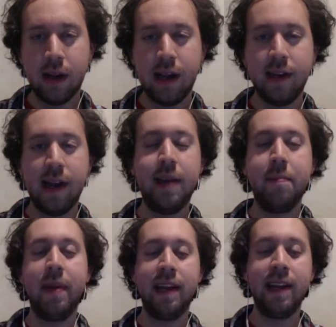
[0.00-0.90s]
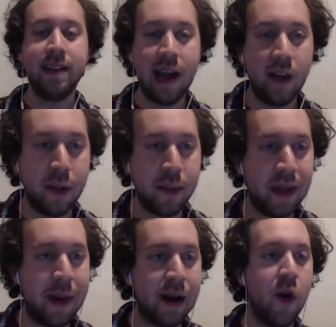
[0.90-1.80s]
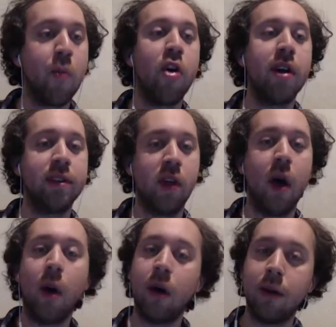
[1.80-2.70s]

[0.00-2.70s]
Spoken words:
He did tell them the amount of home runs though.